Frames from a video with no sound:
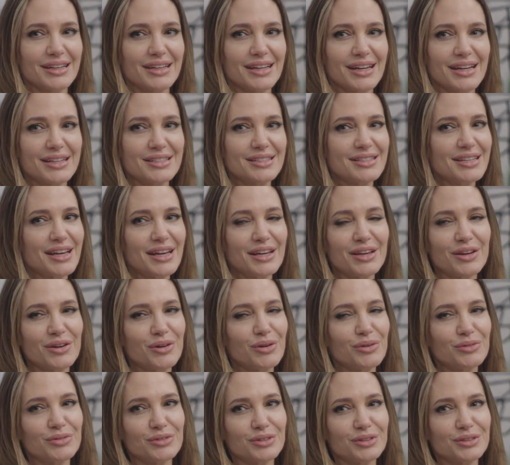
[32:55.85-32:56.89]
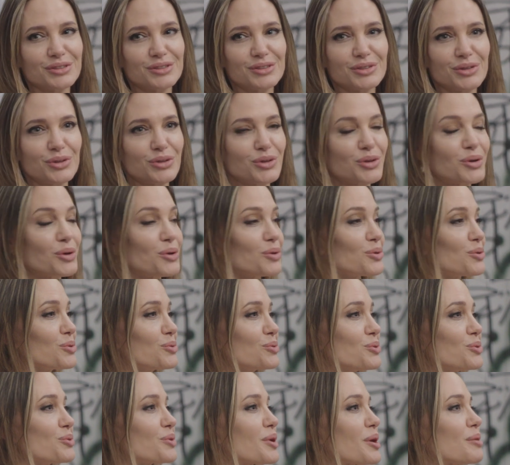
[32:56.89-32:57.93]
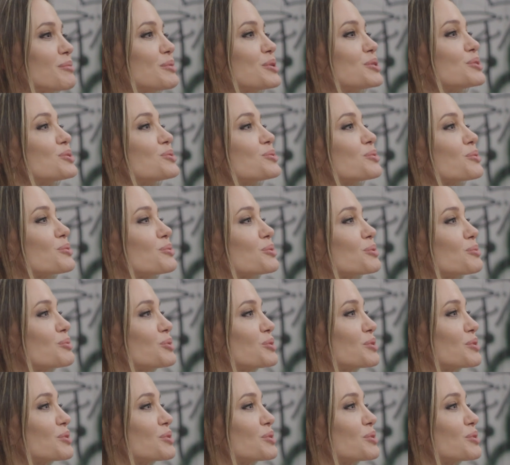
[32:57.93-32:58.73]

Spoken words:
has taken over. So, you know, you come into a room,